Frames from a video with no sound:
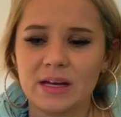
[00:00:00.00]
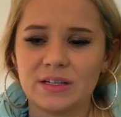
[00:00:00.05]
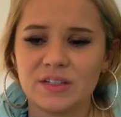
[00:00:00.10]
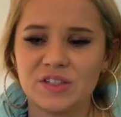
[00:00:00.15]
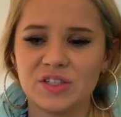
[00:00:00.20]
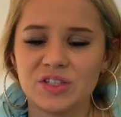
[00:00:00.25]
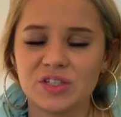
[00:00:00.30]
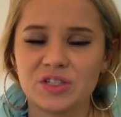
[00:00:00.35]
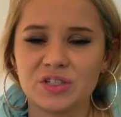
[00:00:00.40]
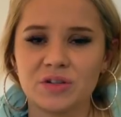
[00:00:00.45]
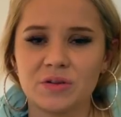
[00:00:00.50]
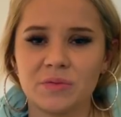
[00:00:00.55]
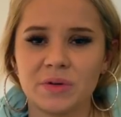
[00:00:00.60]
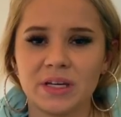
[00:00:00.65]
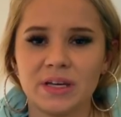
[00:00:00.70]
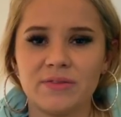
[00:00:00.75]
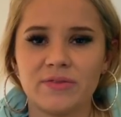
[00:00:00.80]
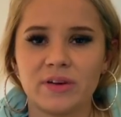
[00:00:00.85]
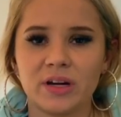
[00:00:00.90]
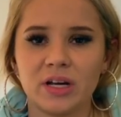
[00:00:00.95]
She's just a
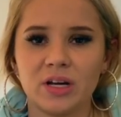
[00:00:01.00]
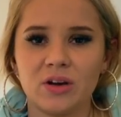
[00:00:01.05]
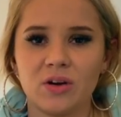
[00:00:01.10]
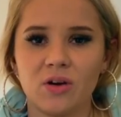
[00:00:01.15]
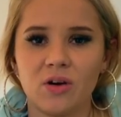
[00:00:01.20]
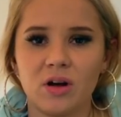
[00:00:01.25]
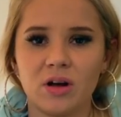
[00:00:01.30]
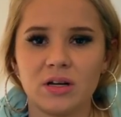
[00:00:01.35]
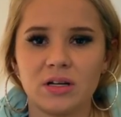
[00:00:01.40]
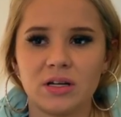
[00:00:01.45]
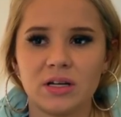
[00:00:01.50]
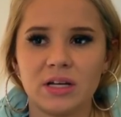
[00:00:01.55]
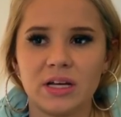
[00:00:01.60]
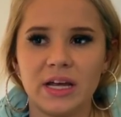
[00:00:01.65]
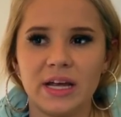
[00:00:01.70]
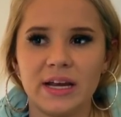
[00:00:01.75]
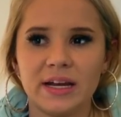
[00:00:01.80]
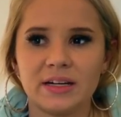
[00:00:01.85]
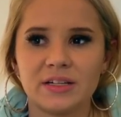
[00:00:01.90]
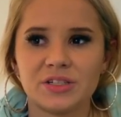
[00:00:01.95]
really funny girl,
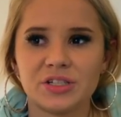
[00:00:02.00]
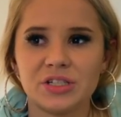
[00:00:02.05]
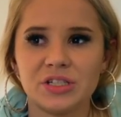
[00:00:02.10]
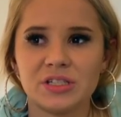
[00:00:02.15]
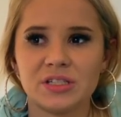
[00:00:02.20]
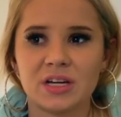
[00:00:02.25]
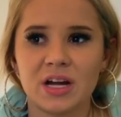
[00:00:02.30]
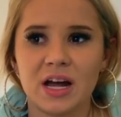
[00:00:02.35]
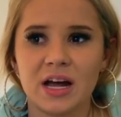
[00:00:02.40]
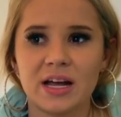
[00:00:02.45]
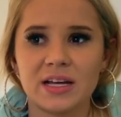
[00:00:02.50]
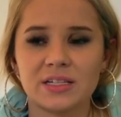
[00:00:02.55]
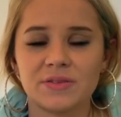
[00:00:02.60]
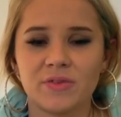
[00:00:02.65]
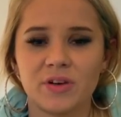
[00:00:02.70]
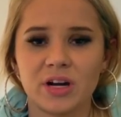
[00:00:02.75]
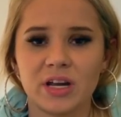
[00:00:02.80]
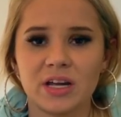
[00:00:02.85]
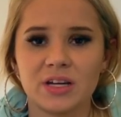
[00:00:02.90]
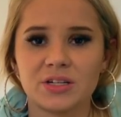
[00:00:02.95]
and she's not as
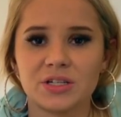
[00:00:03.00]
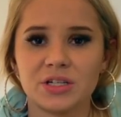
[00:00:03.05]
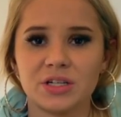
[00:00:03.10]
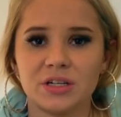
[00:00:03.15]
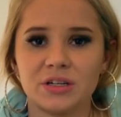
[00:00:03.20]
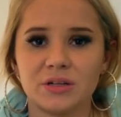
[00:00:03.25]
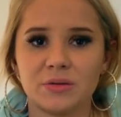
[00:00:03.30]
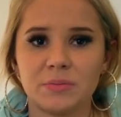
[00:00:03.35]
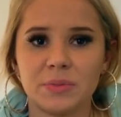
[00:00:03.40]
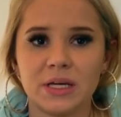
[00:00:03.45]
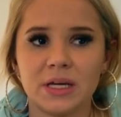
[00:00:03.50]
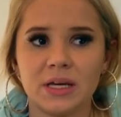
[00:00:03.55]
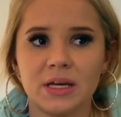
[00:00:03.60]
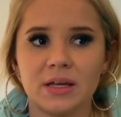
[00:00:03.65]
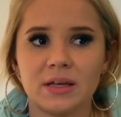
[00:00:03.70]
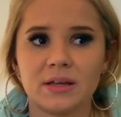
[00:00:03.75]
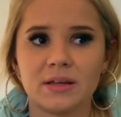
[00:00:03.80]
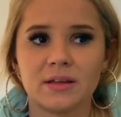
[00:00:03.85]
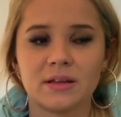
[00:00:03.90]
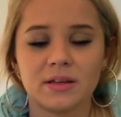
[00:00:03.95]
funny as she could
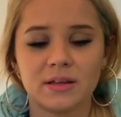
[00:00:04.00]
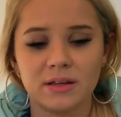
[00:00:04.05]
be.